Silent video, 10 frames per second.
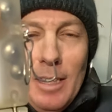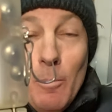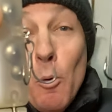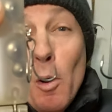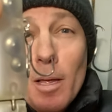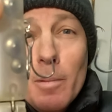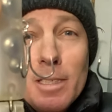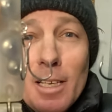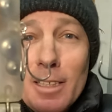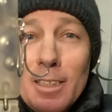And boy, let me
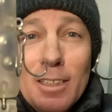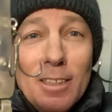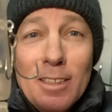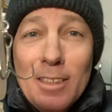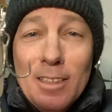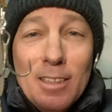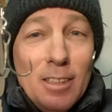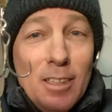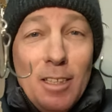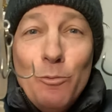tell you,
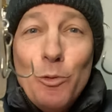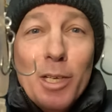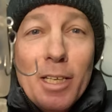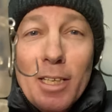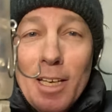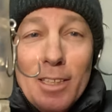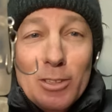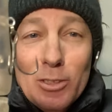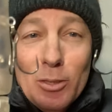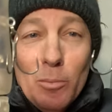it freaking
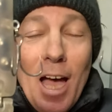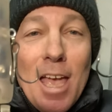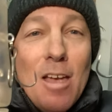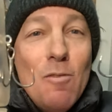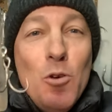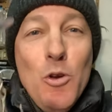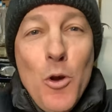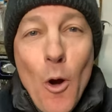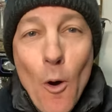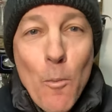catches them. I have
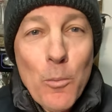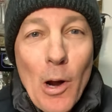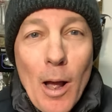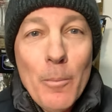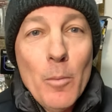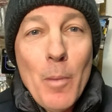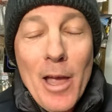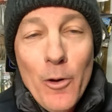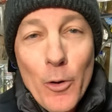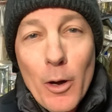no problem.
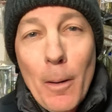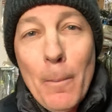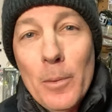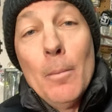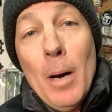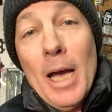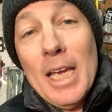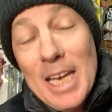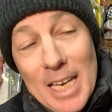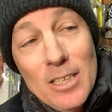My
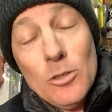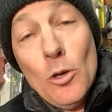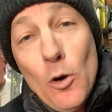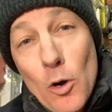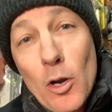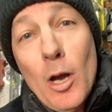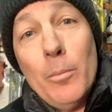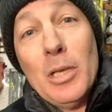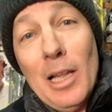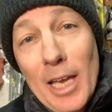hit to hook
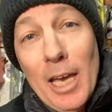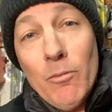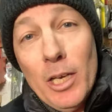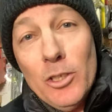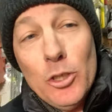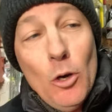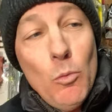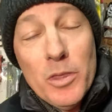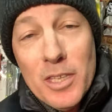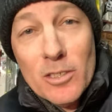up to land ratio
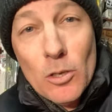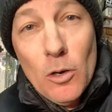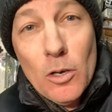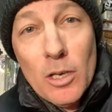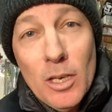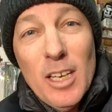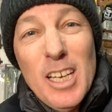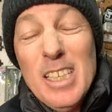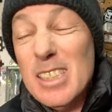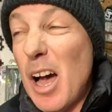with this hook
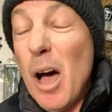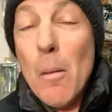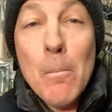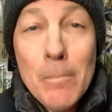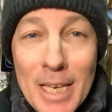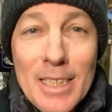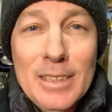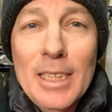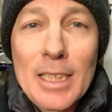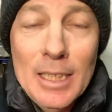is amazing.